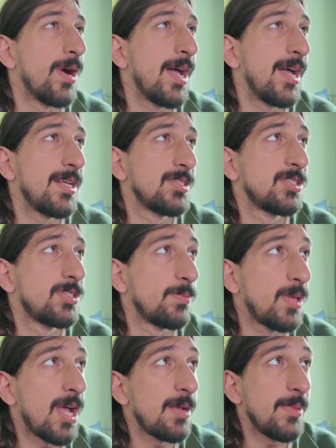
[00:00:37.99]
Uh,
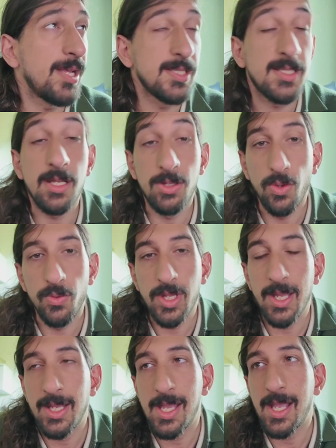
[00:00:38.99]
Sublime is a
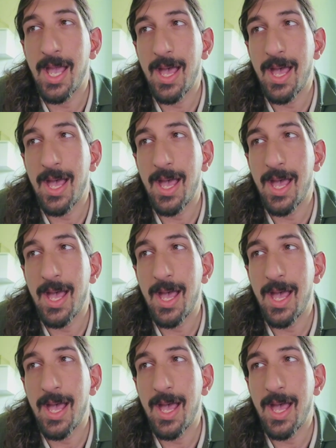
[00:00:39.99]
note-taking